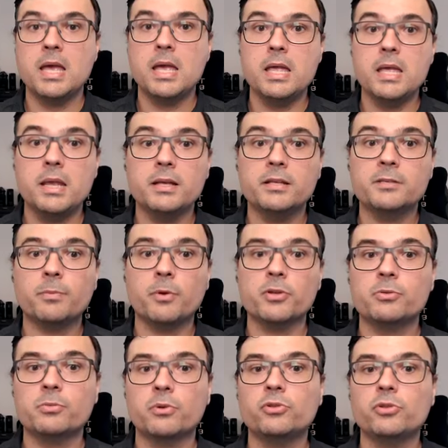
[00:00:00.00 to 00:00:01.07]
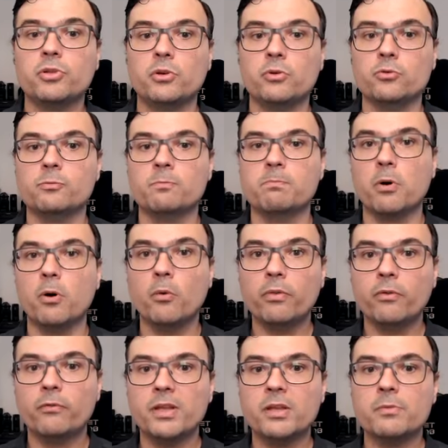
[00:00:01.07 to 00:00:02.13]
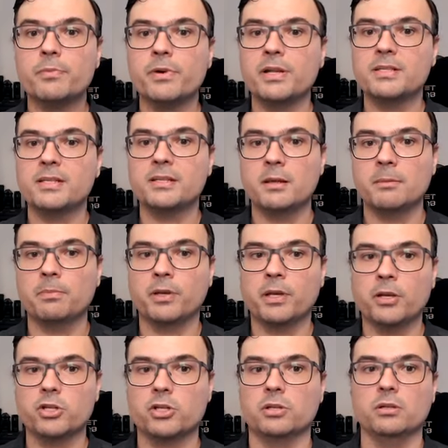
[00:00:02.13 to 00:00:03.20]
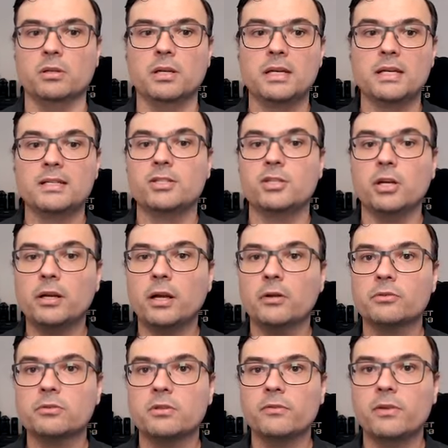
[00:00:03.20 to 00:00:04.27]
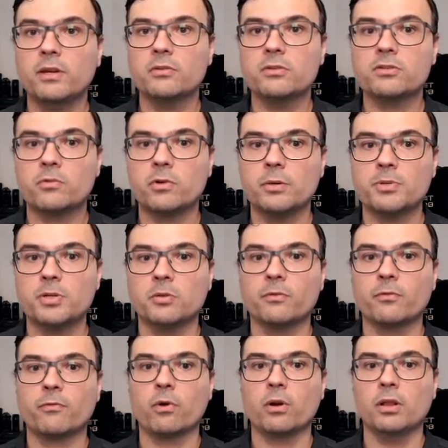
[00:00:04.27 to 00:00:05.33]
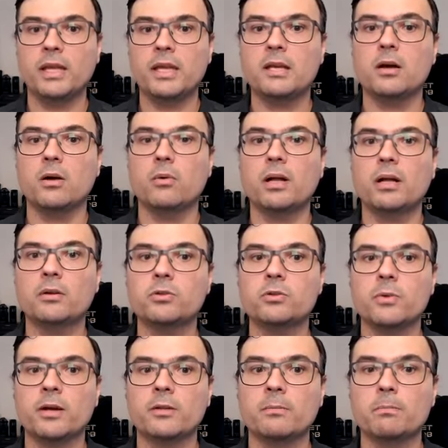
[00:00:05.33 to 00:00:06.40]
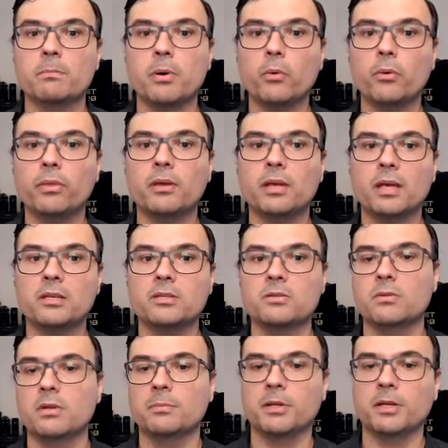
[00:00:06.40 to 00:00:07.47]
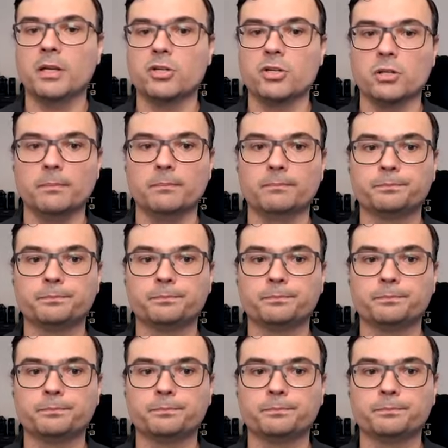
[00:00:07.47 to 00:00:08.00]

It is possible to use both fingerprints in the application. Check out the video description for a link on how to add both keys to the application.